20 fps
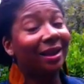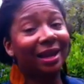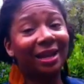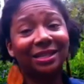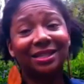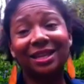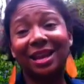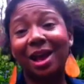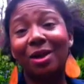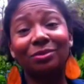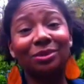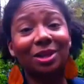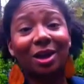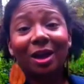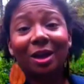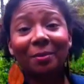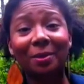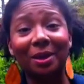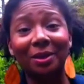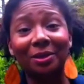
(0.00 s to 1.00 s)
Like I said, I don't
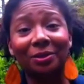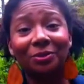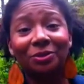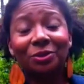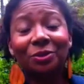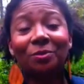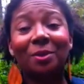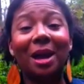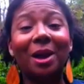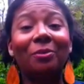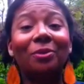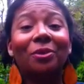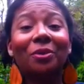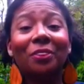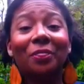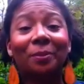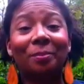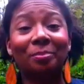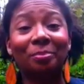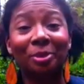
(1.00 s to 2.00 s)
talk about YouTube. I
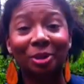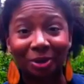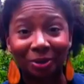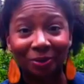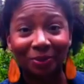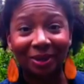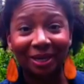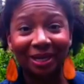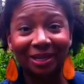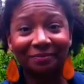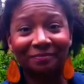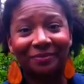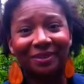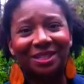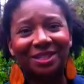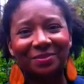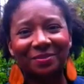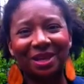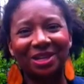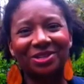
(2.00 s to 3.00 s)
wrote the book on it,
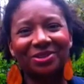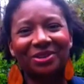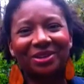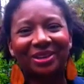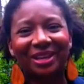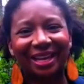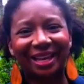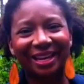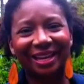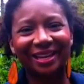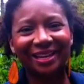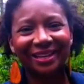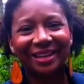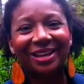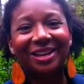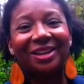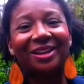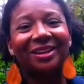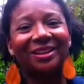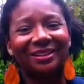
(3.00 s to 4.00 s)
so make sure you get it.
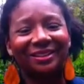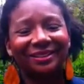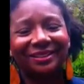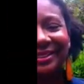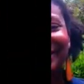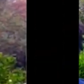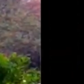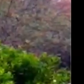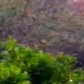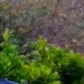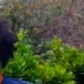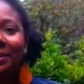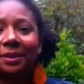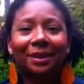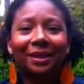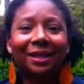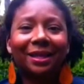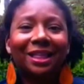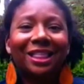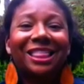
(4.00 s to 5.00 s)

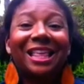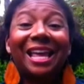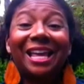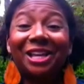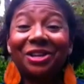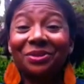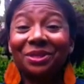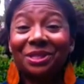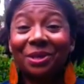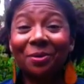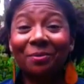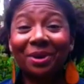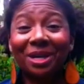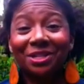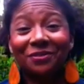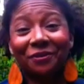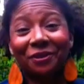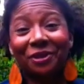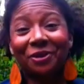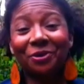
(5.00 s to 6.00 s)
Thank you so
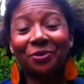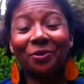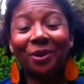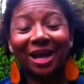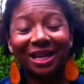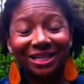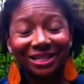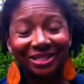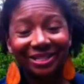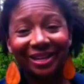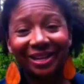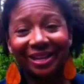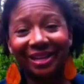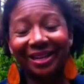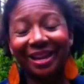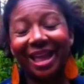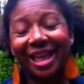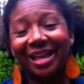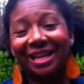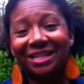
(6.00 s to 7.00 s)
much for your
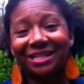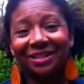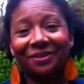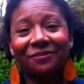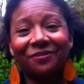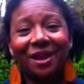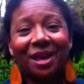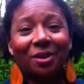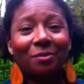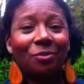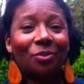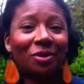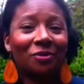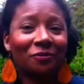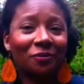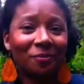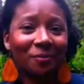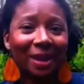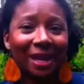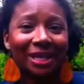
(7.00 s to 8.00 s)
question. And to find out more
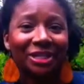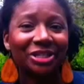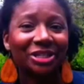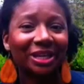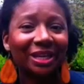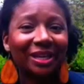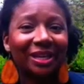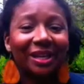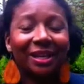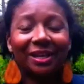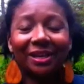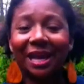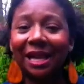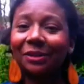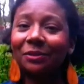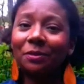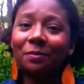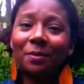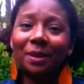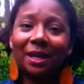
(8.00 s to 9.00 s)
information and
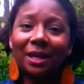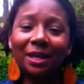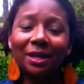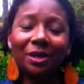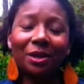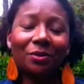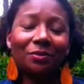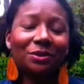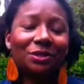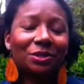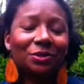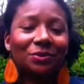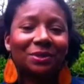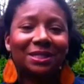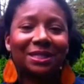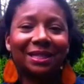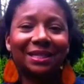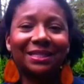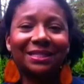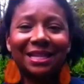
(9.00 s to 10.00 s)
connect with me, go to
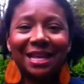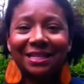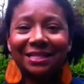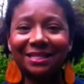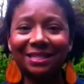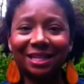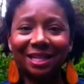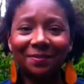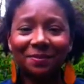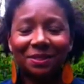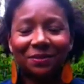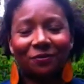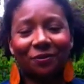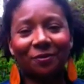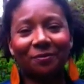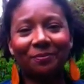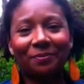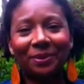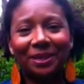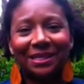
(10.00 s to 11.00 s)

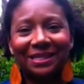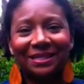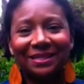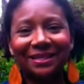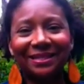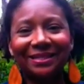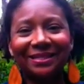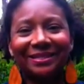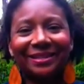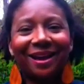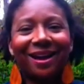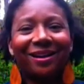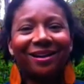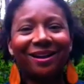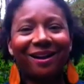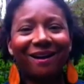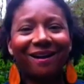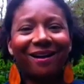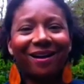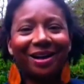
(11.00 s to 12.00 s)

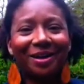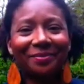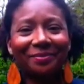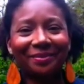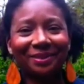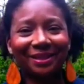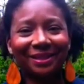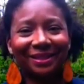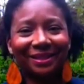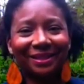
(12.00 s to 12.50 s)
successtipsforbusiness.com.